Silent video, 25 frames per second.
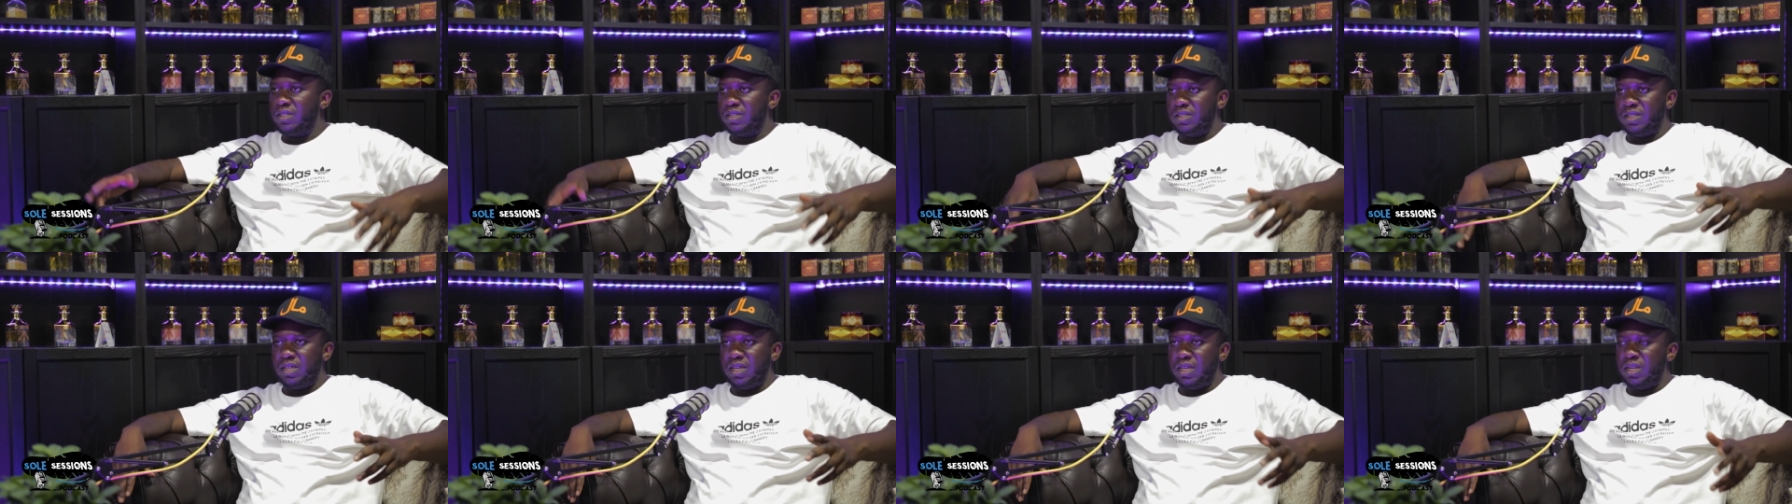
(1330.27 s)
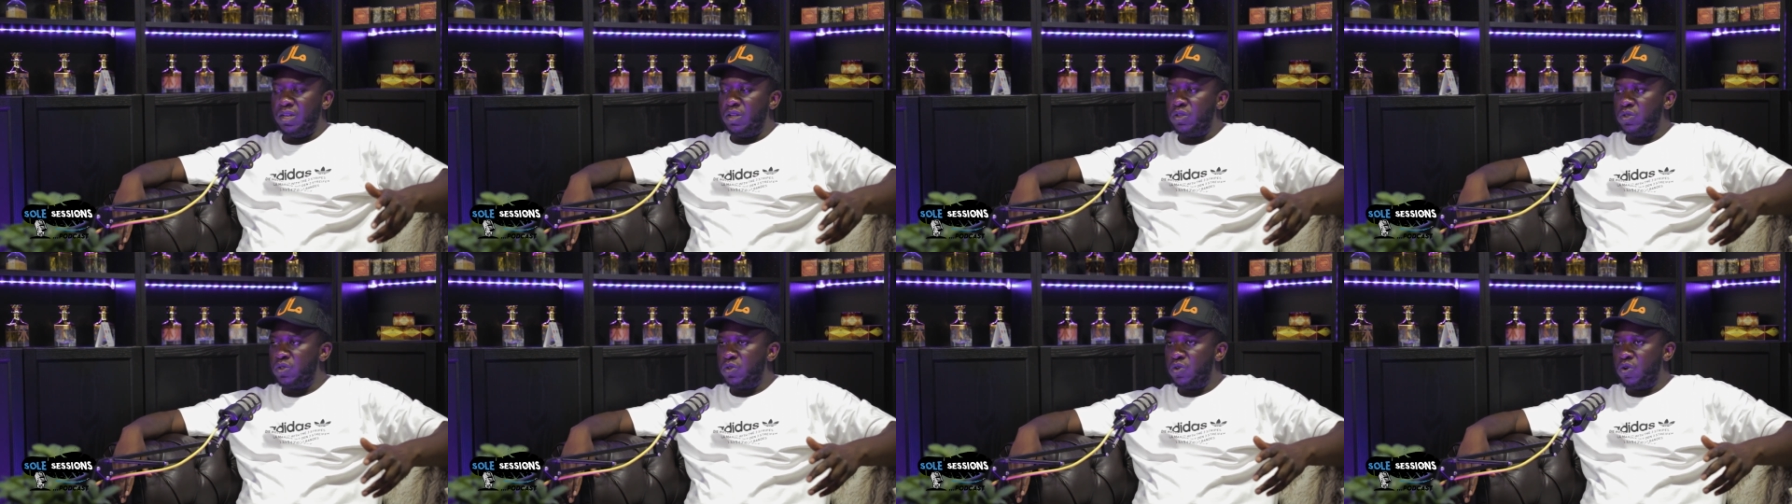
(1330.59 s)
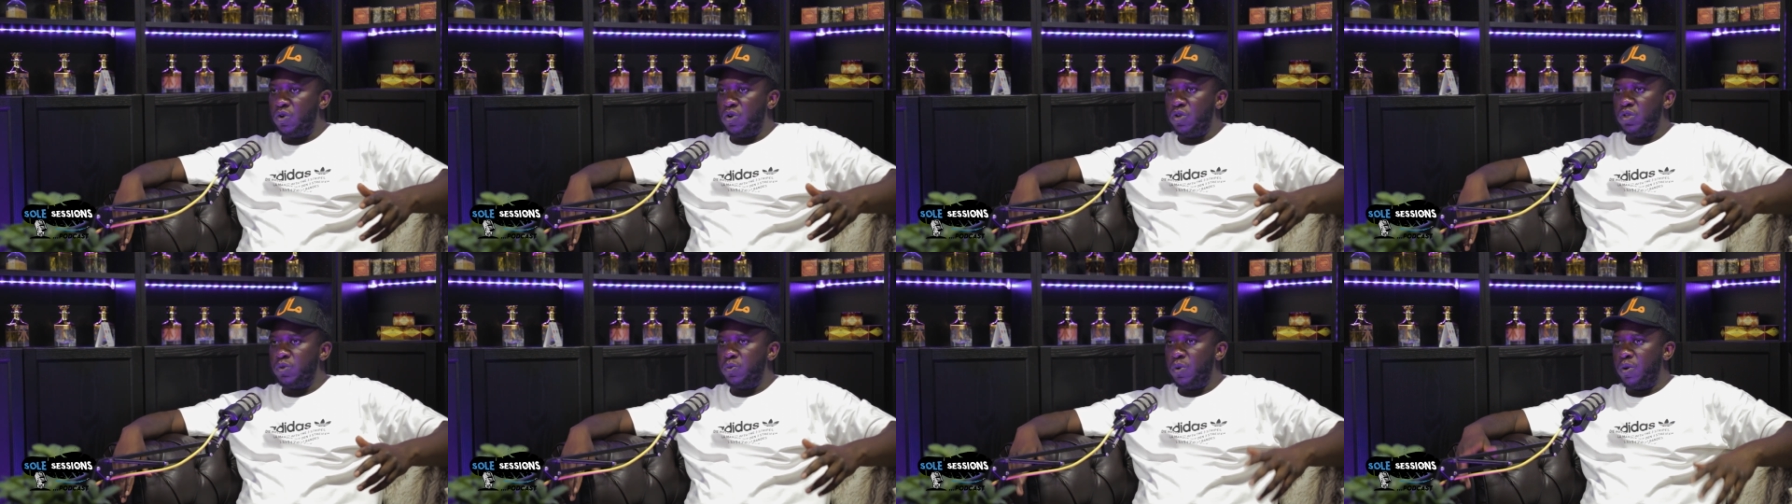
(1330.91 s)
is it in the
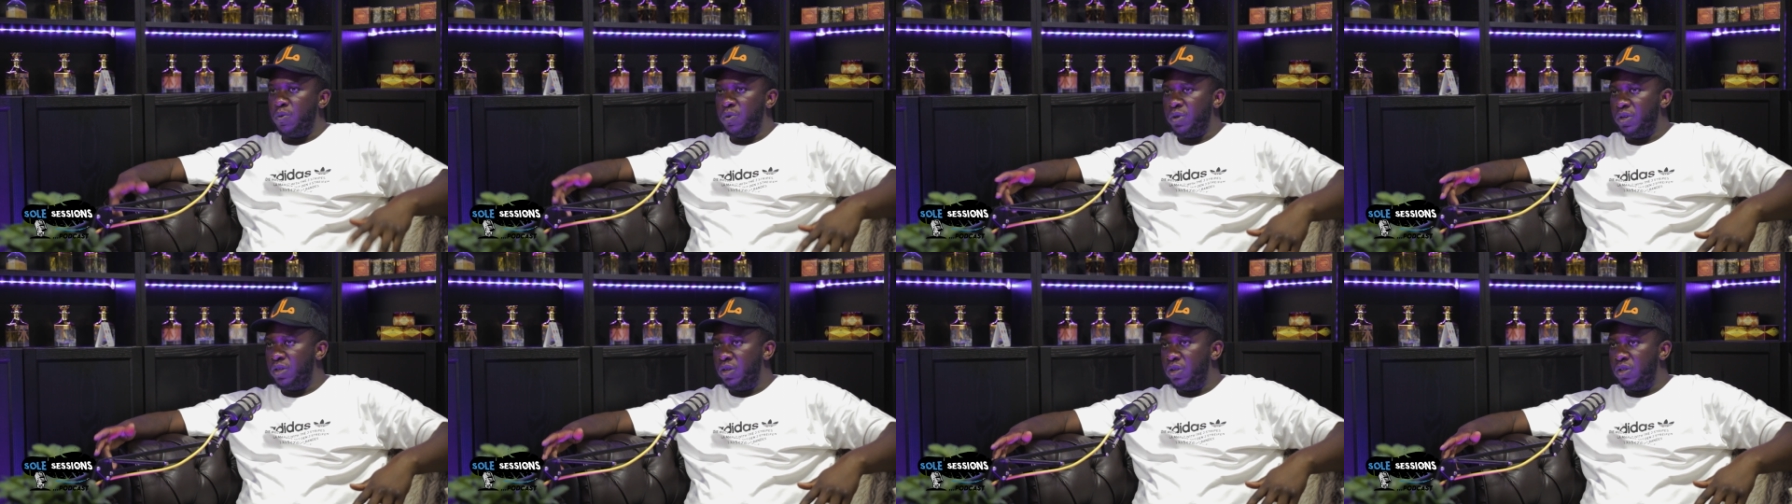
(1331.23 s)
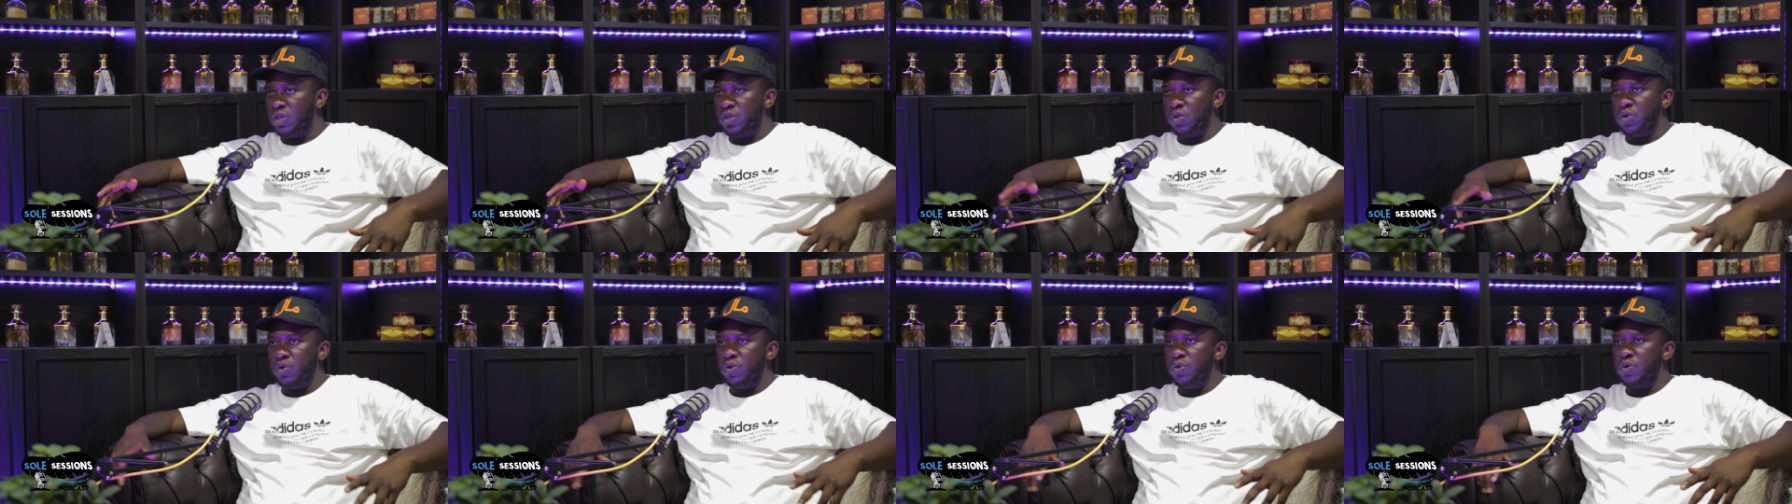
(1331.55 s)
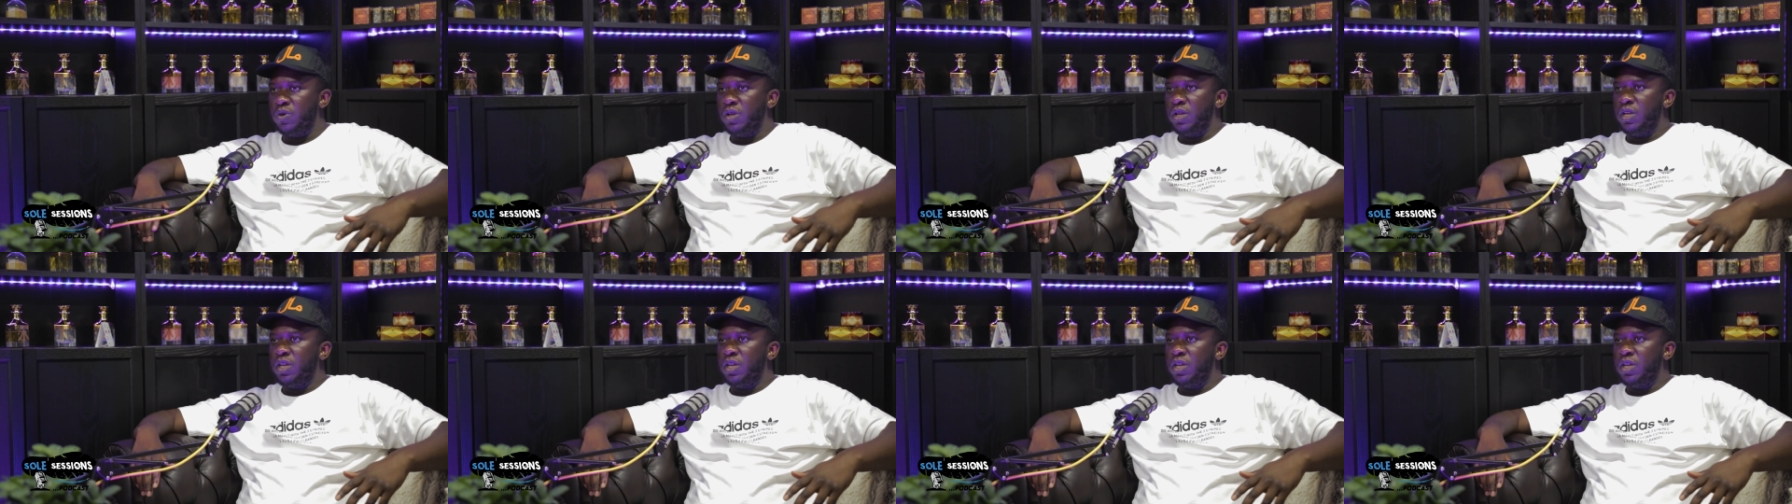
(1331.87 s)
stores? What are we going to do?